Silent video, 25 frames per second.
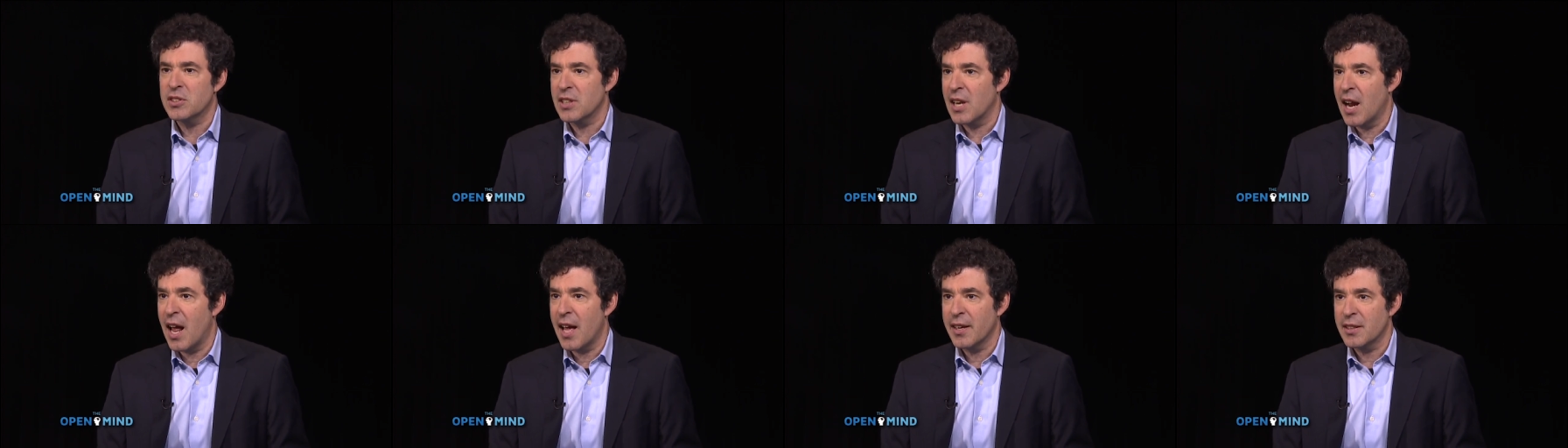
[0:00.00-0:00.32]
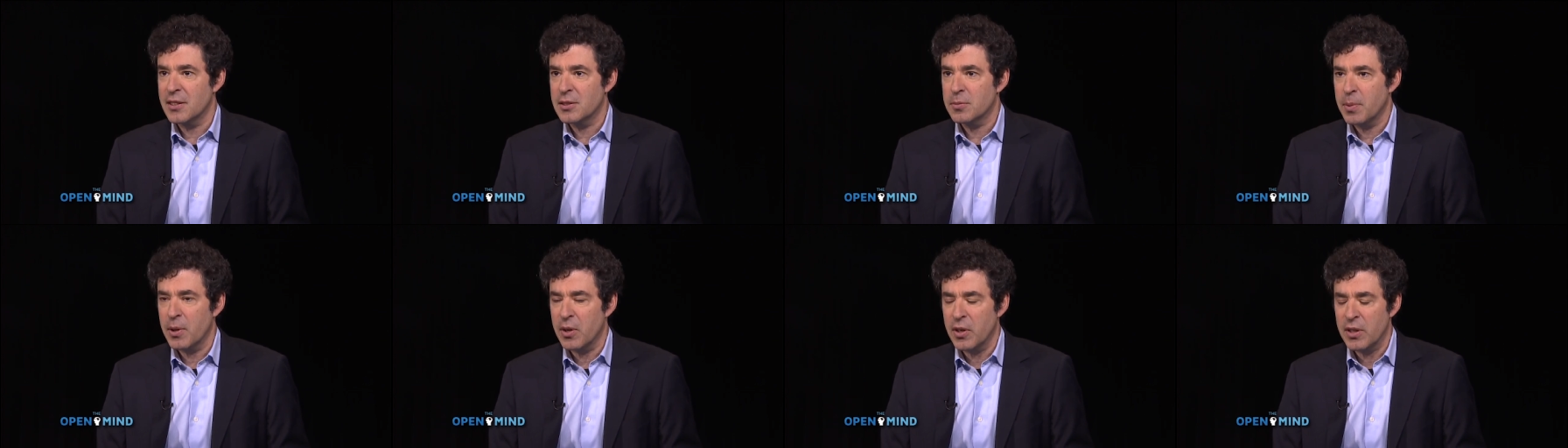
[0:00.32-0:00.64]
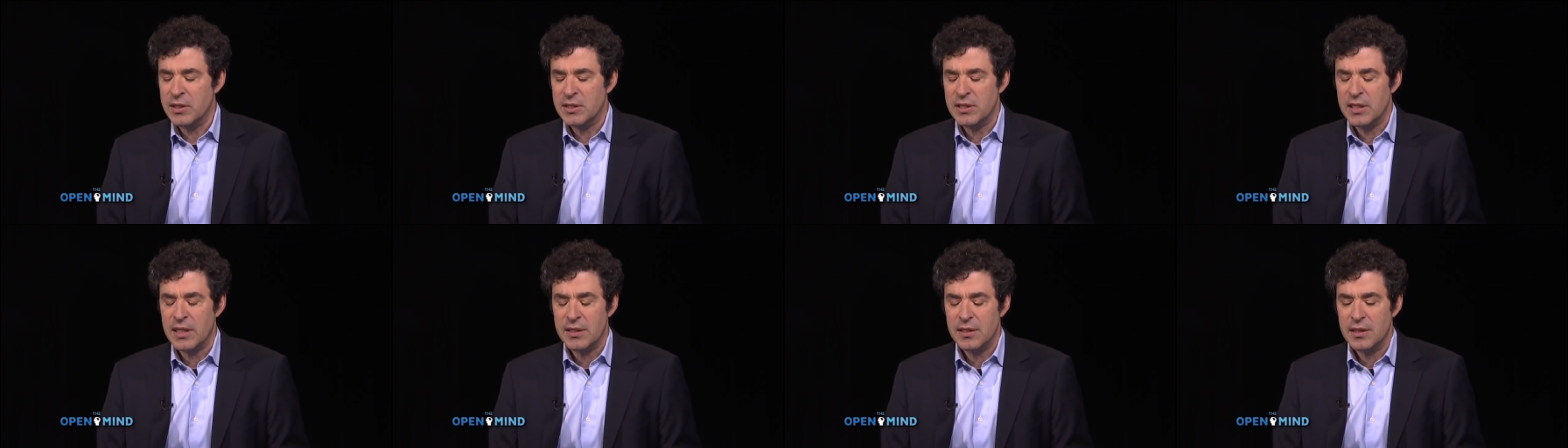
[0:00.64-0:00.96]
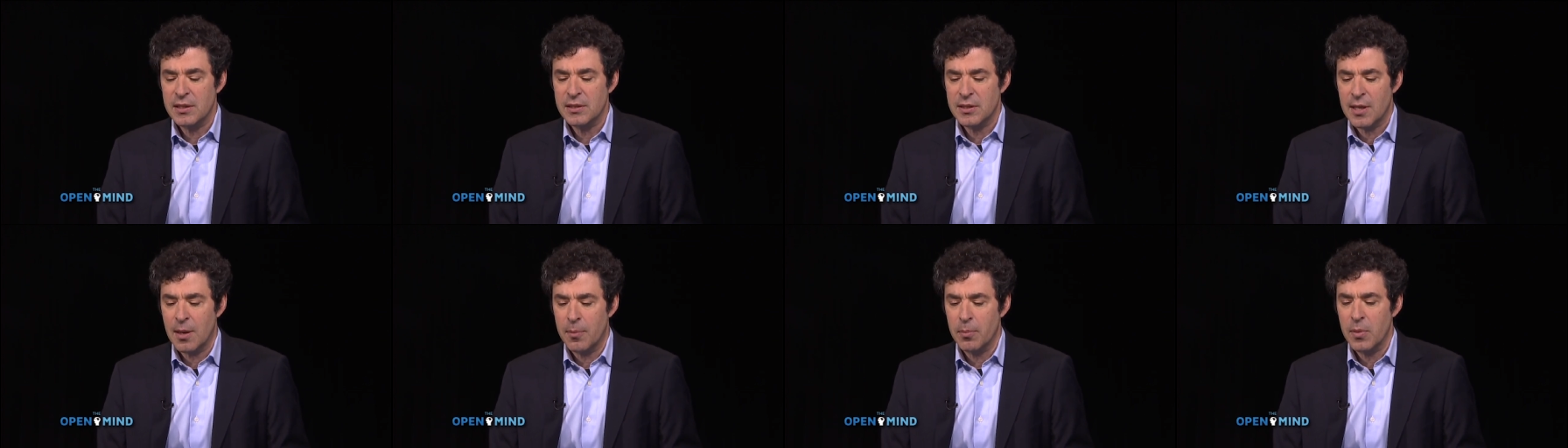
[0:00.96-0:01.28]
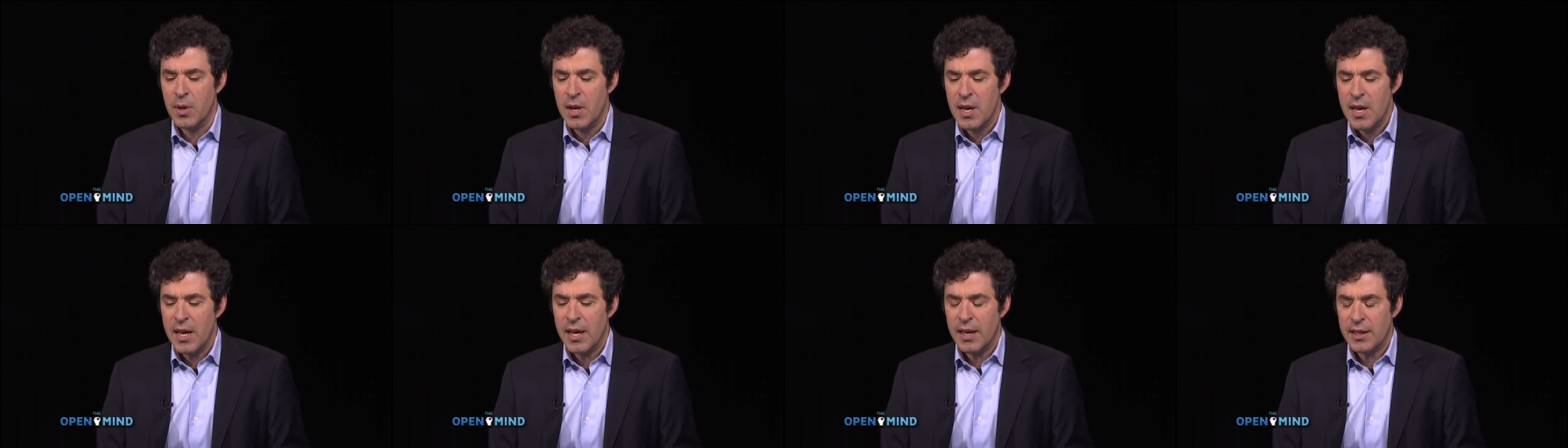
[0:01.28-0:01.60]
and I experience it to some
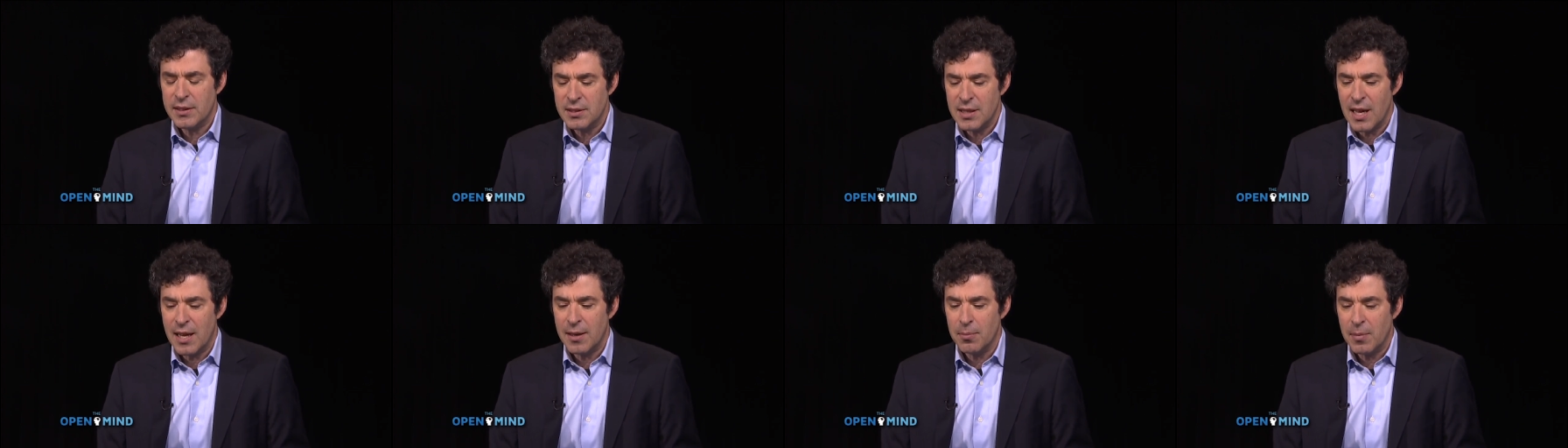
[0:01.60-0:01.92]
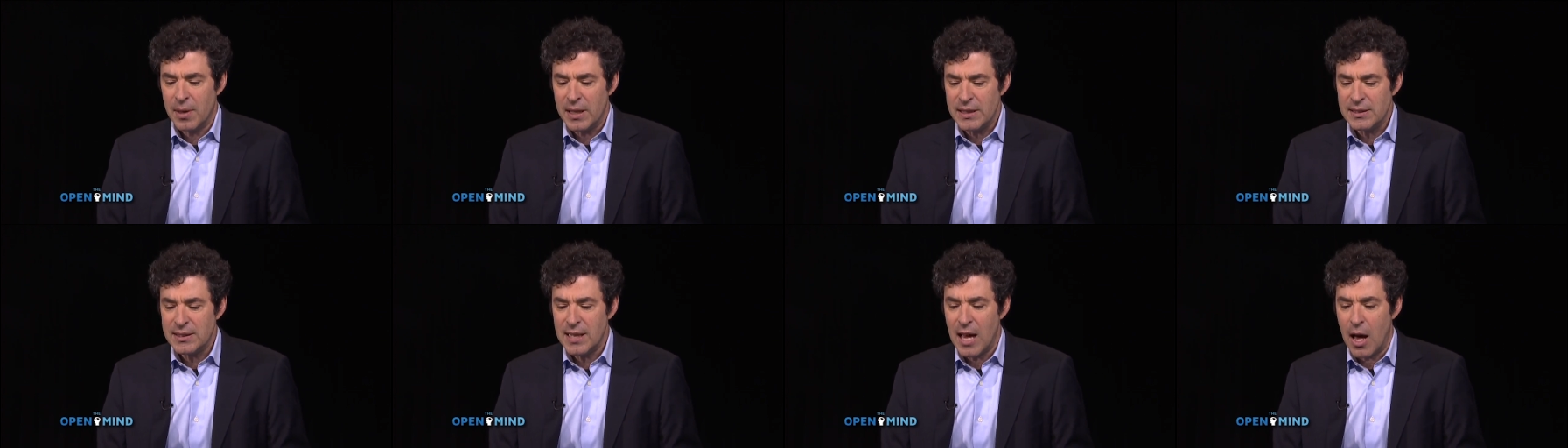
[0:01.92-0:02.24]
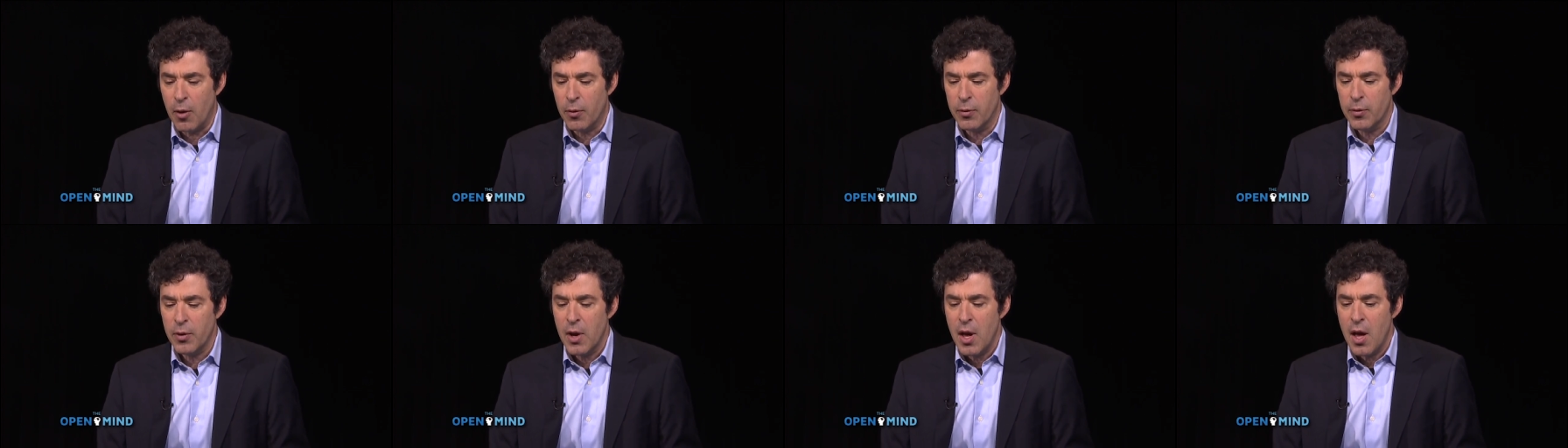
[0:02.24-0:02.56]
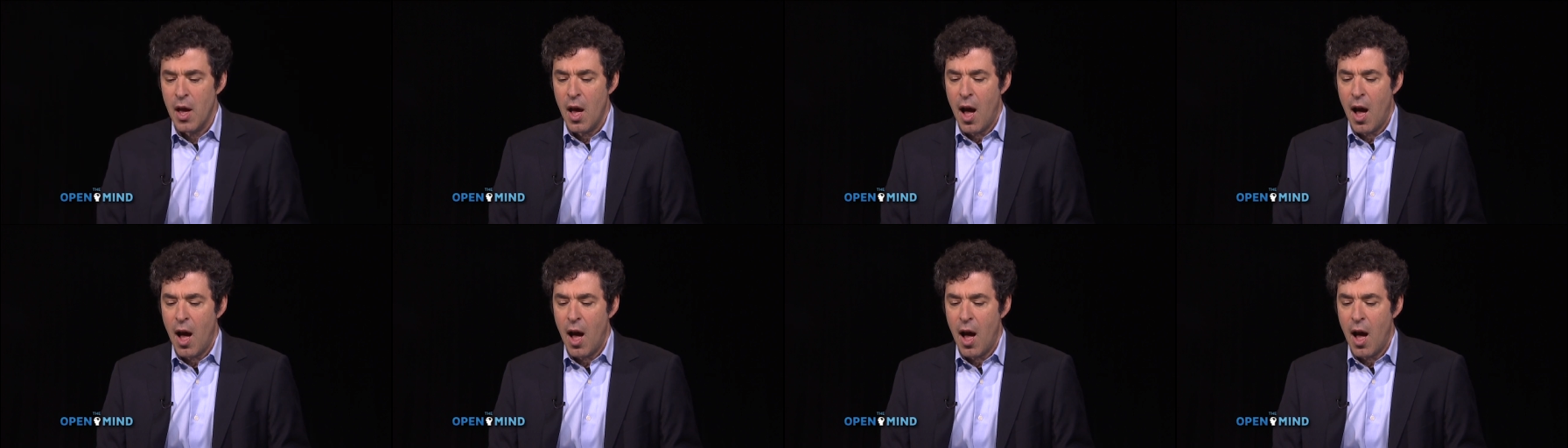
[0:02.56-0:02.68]
extent myself.